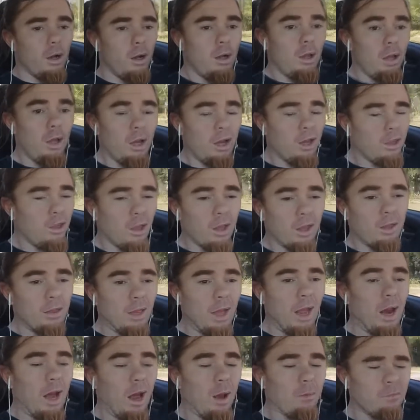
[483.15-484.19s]
anything like
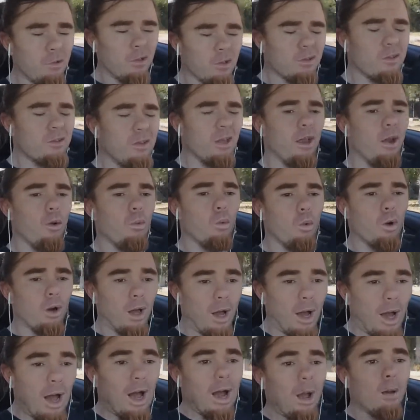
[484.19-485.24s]
that. I'm just saying what
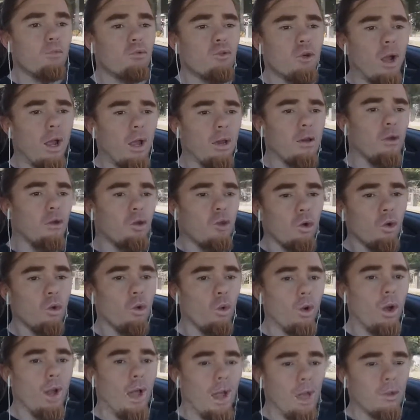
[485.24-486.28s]
I'm trying to
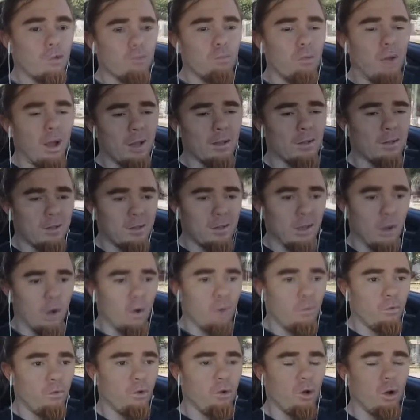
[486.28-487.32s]
do as
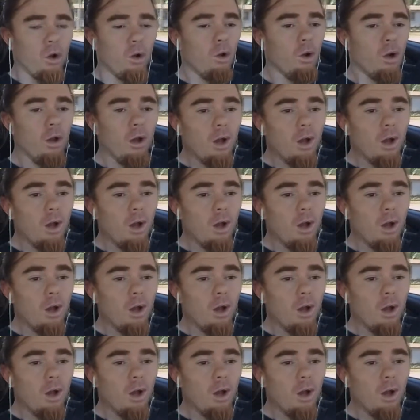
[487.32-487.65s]
myself, you know.